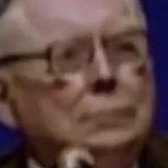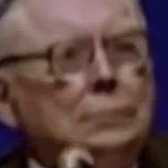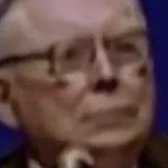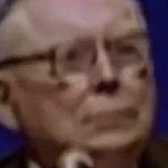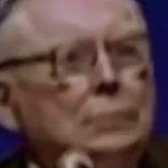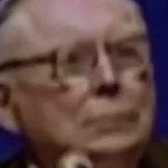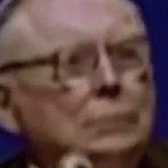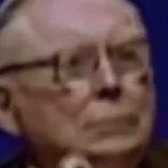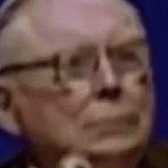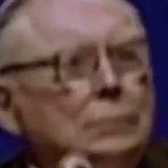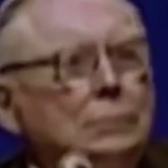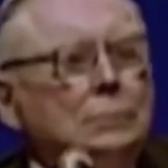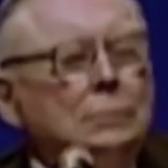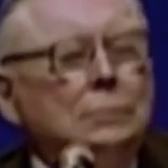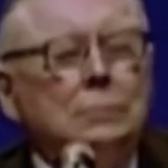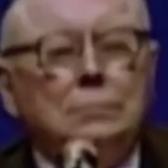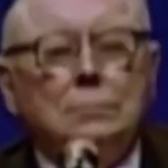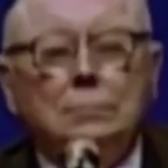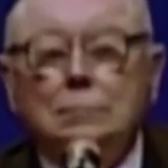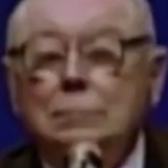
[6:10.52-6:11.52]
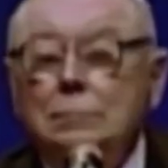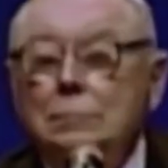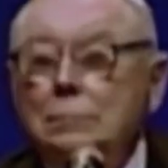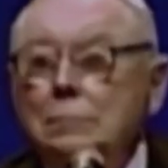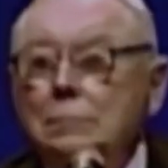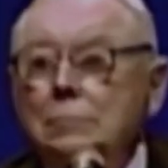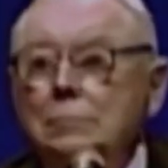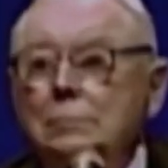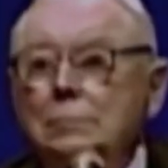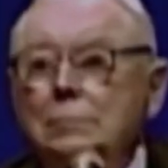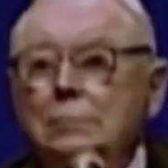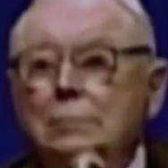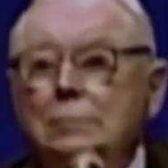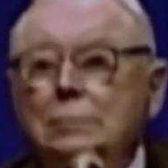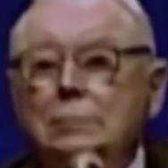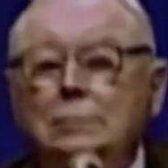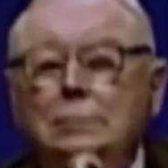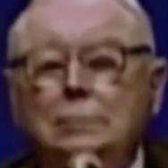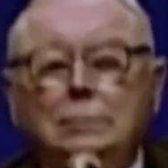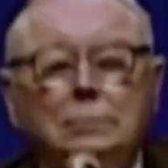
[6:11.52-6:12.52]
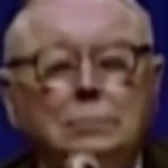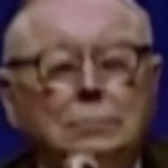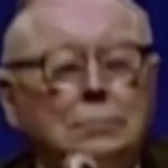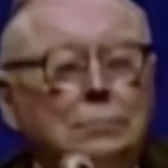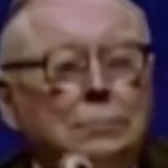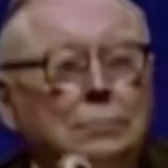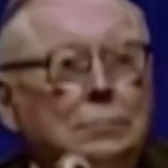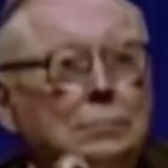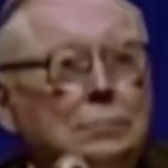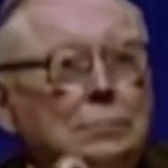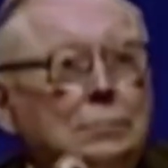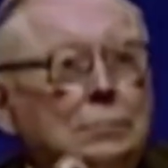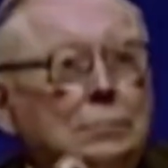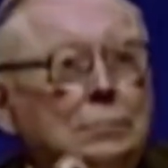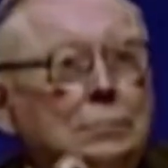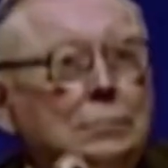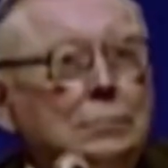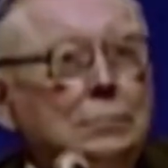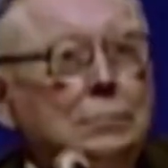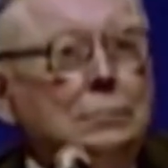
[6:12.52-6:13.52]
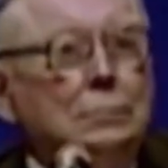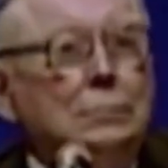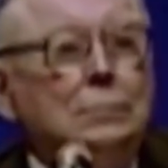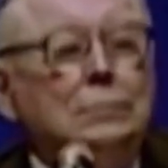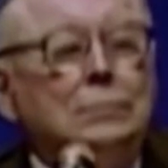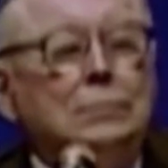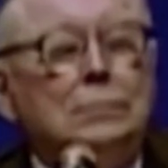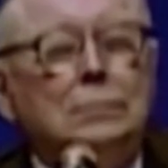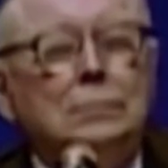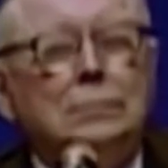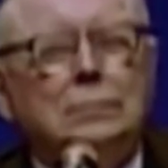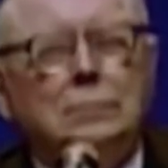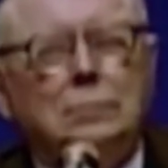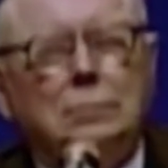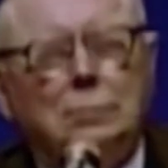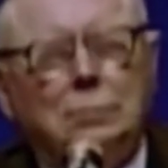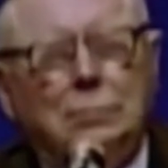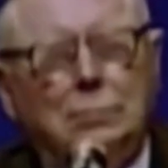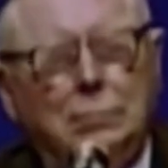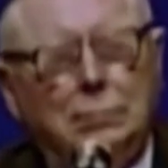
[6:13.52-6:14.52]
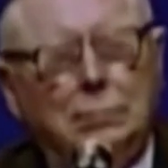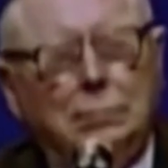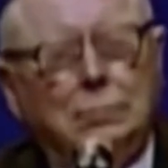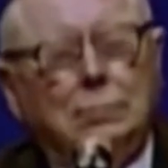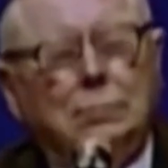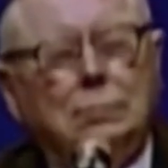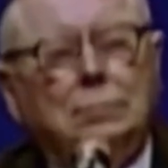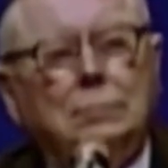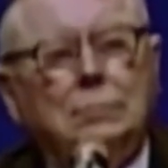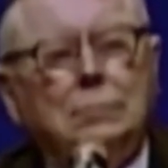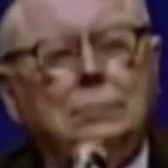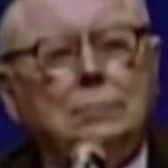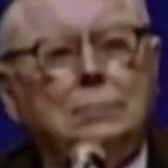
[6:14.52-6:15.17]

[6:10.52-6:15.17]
[no speech]